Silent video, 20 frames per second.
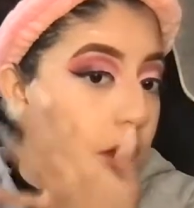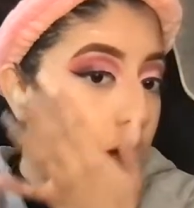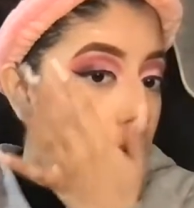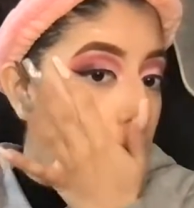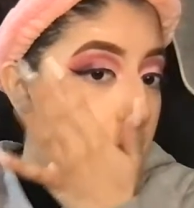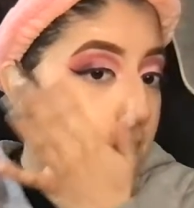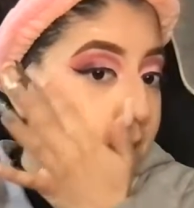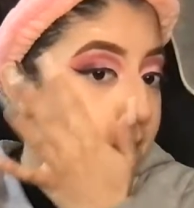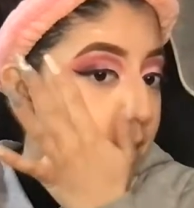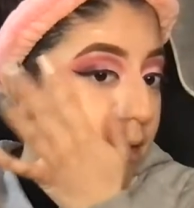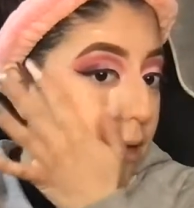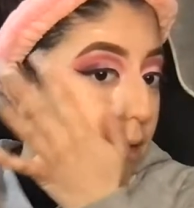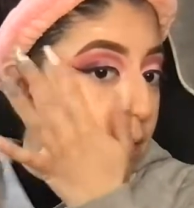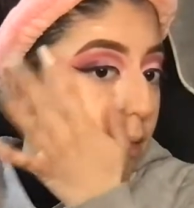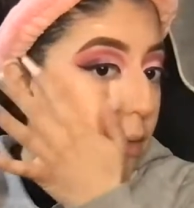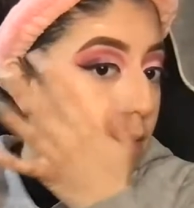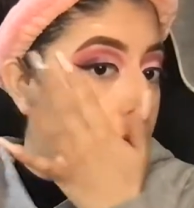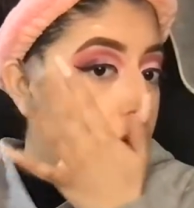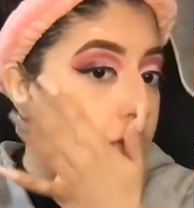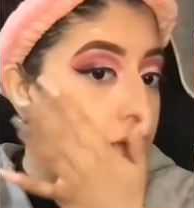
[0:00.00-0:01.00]
and then
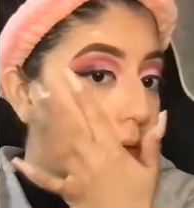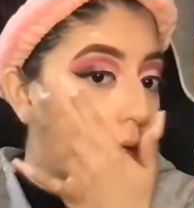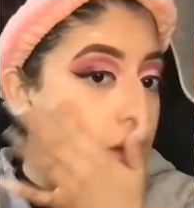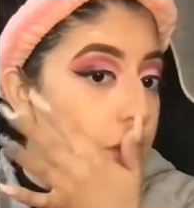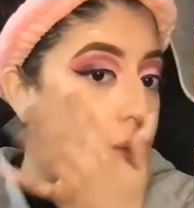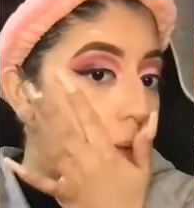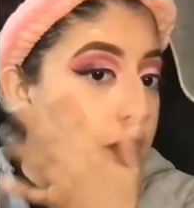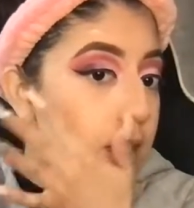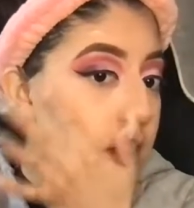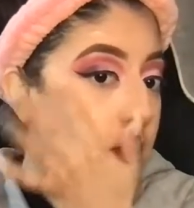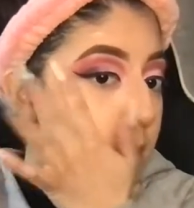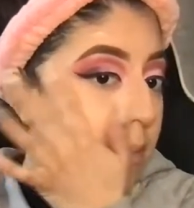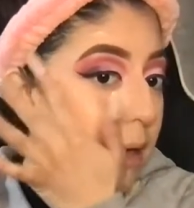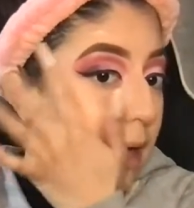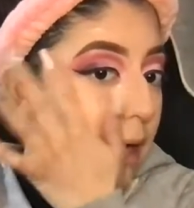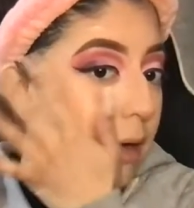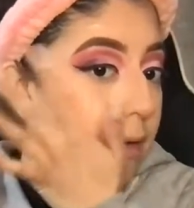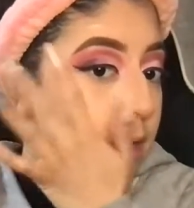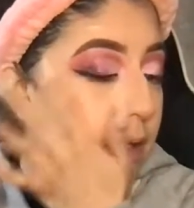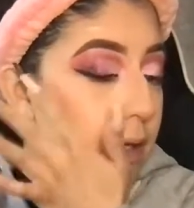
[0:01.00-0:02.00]
go over with a
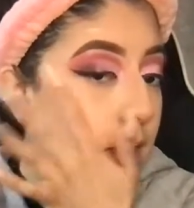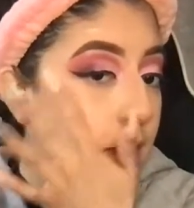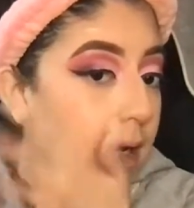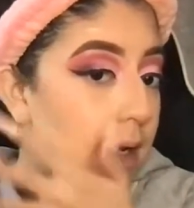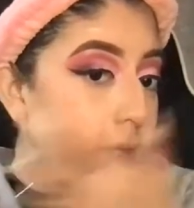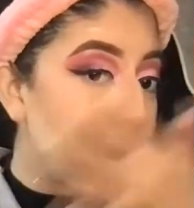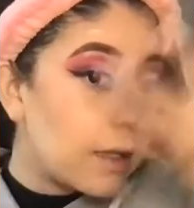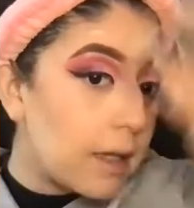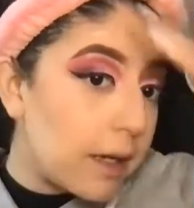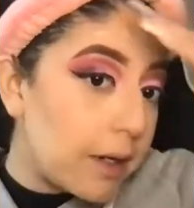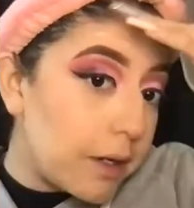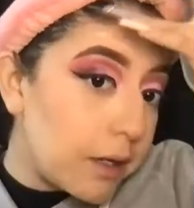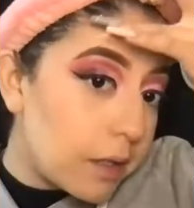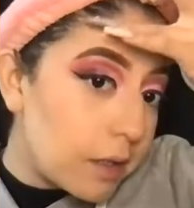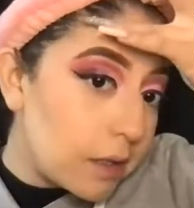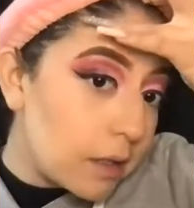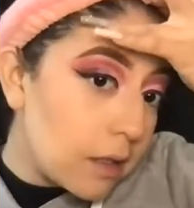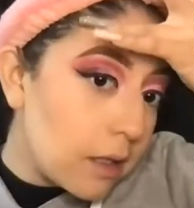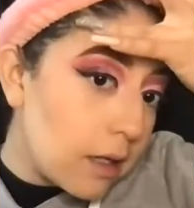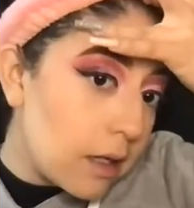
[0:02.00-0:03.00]
powdered
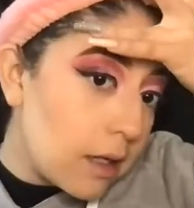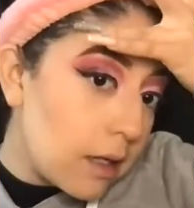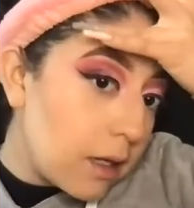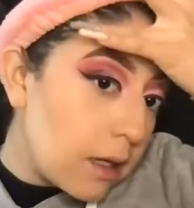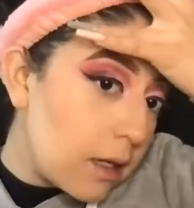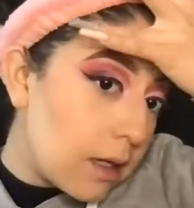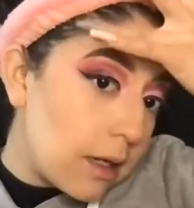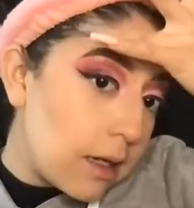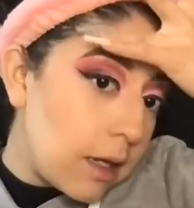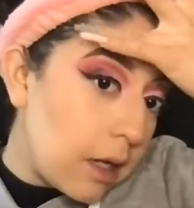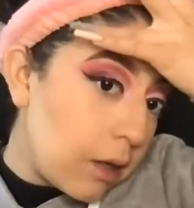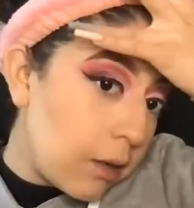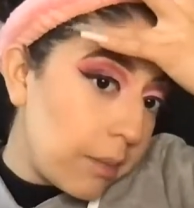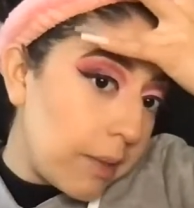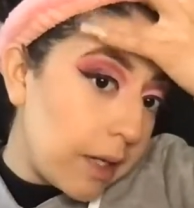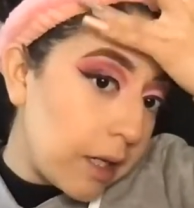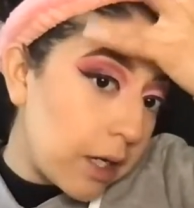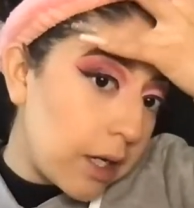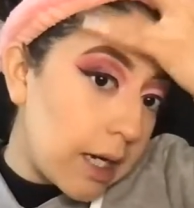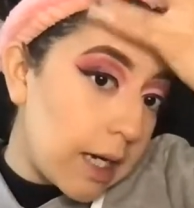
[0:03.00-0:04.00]
highlighter. It'll
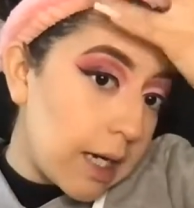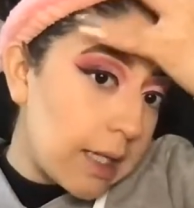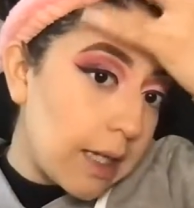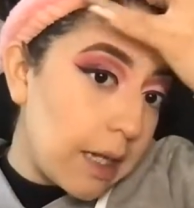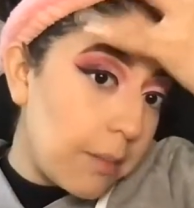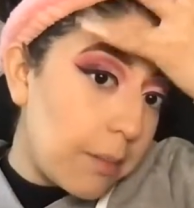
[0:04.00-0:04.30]
make your highlight